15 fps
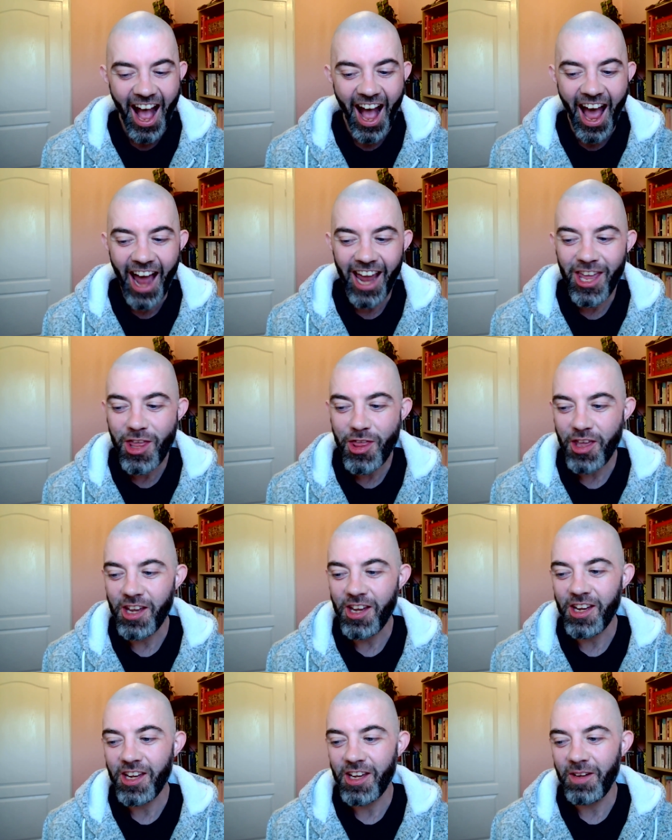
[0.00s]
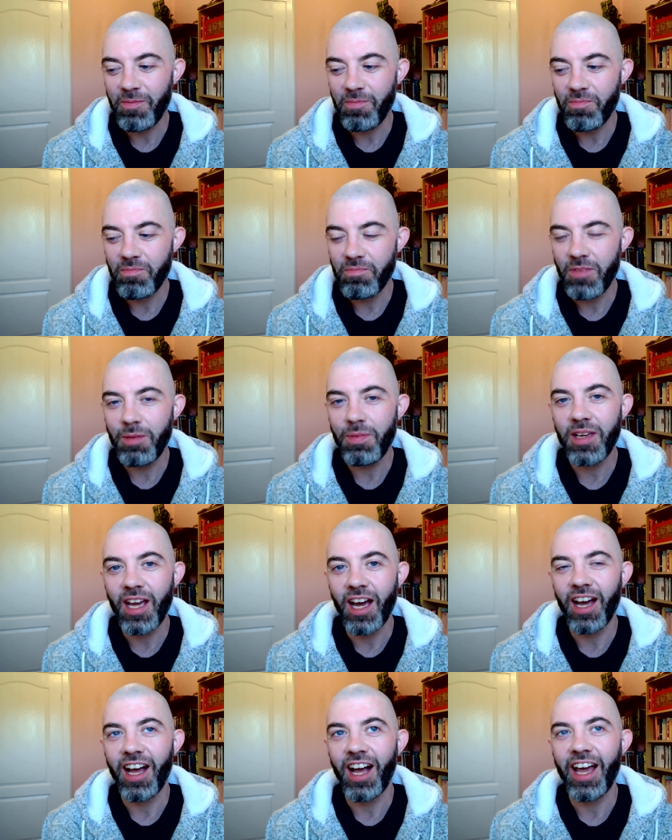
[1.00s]
I think maybe
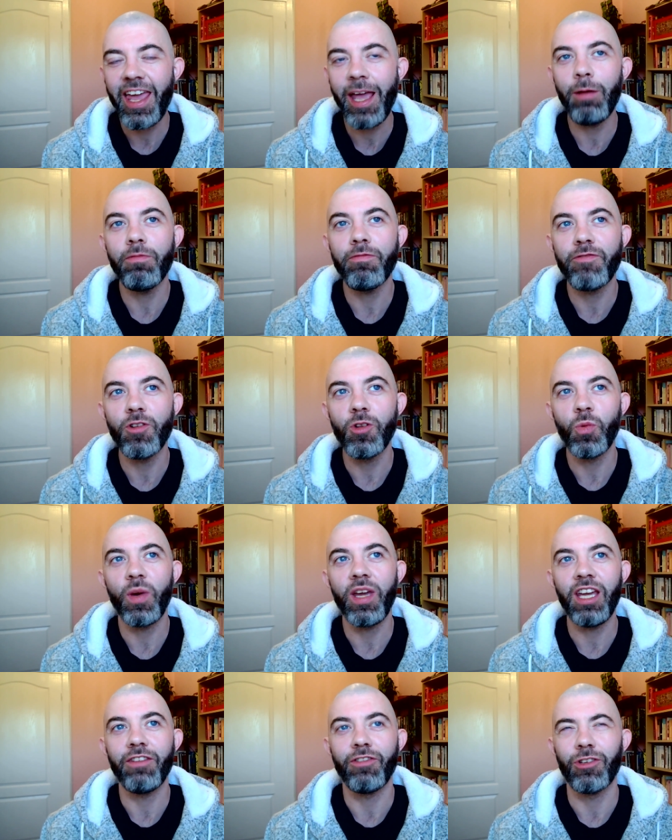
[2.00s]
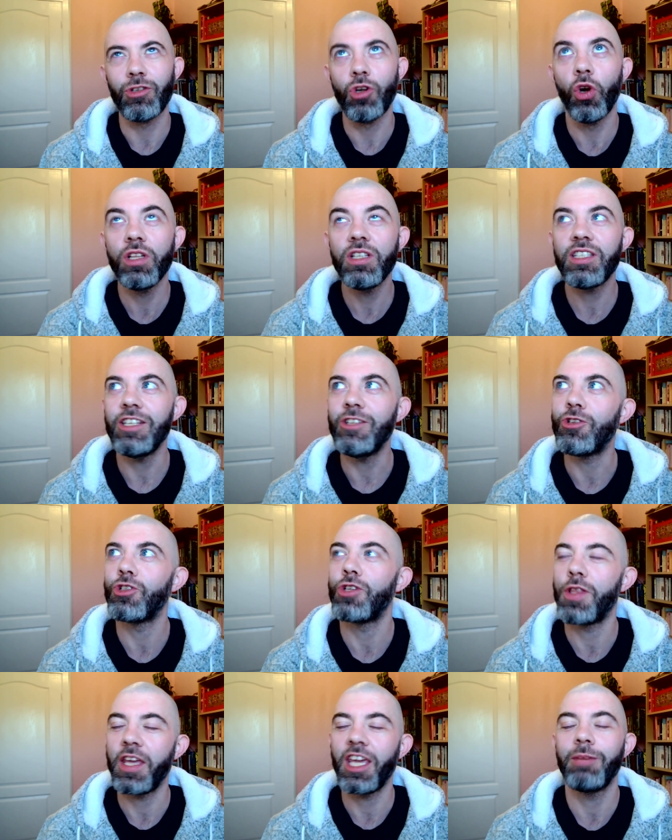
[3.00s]
a helpful way for non-teachers
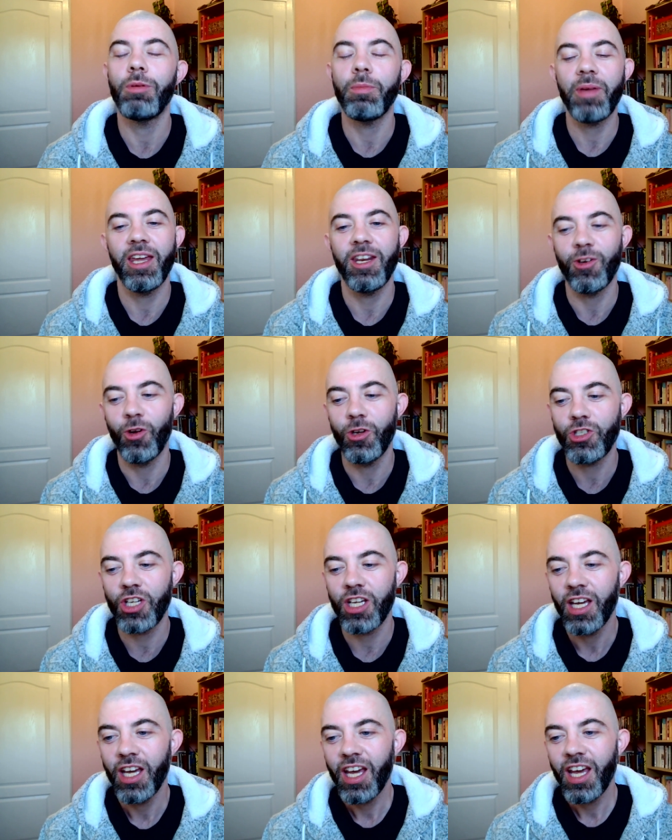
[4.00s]
to think about pedagogy,